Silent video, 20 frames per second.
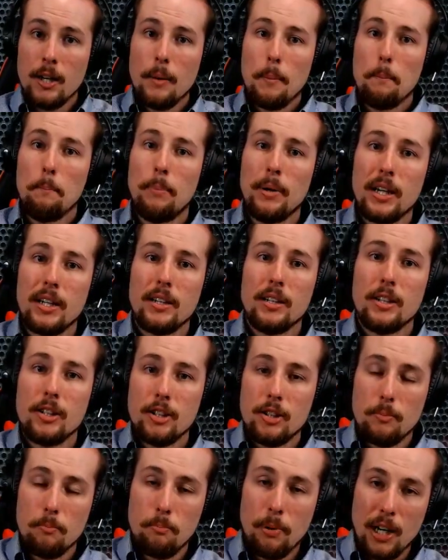But
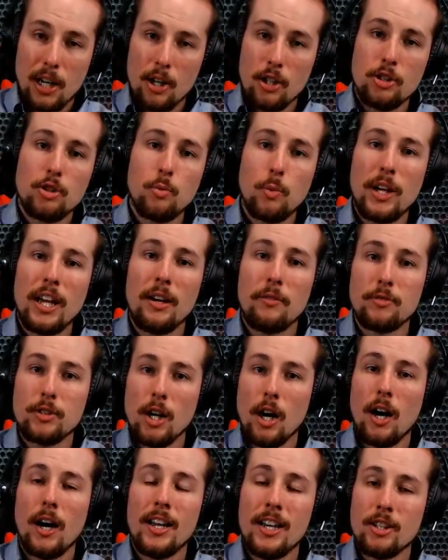because we have
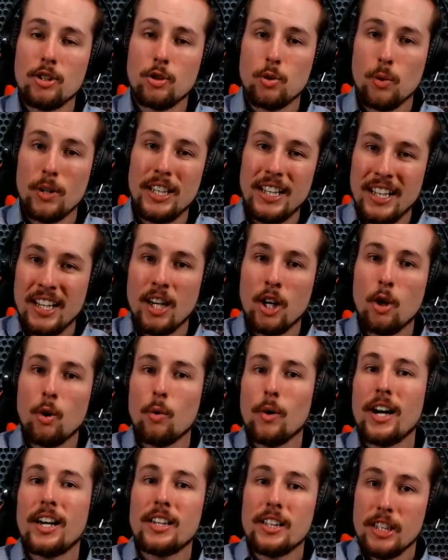taught history
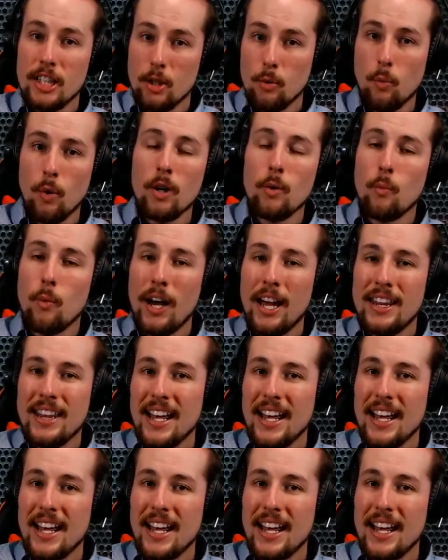incorrectly in one way,